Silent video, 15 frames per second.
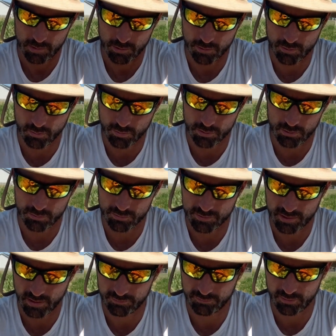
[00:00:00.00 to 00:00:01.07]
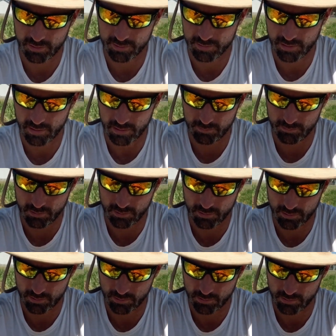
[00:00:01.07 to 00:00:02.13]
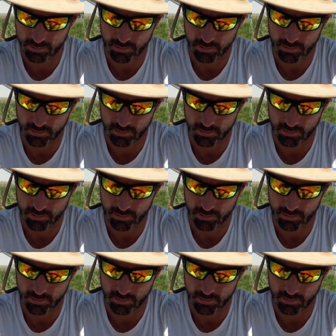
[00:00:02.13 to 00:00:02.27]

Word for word: You don't want to use Teflon tape on